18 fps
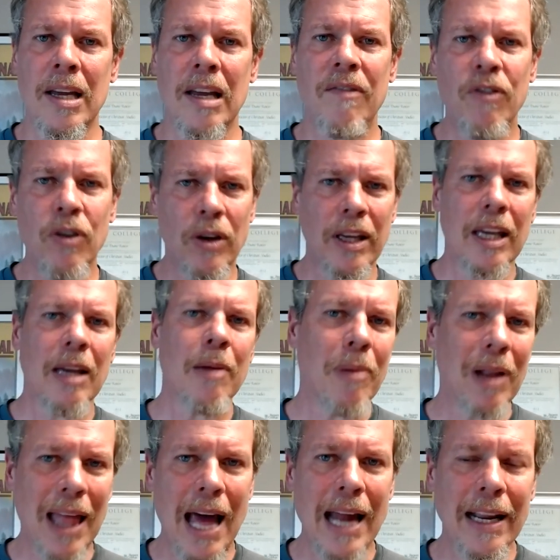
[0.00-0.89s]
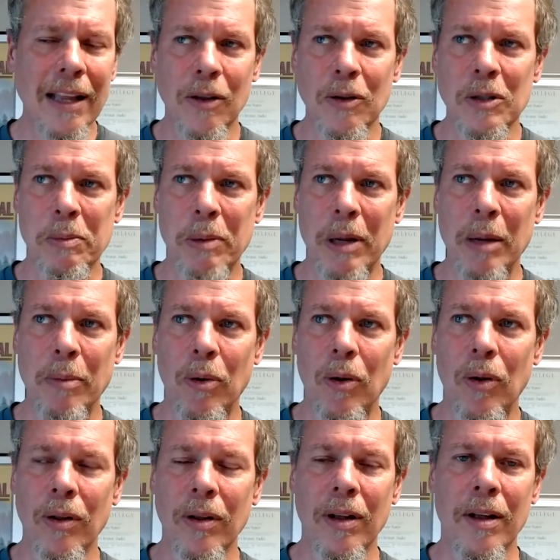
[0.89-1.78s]
If you keep maligning those
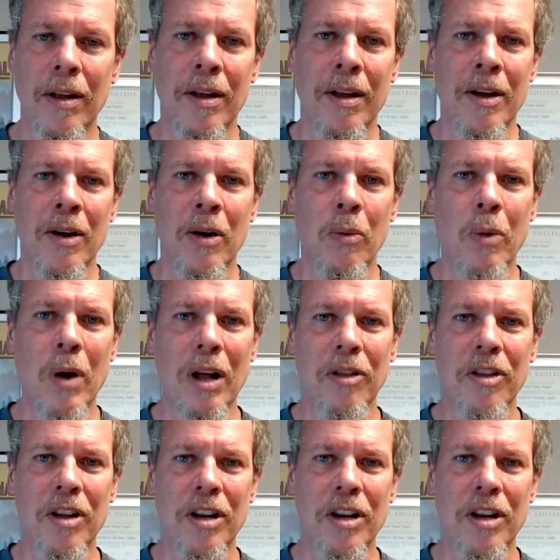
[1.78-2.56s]
people, well,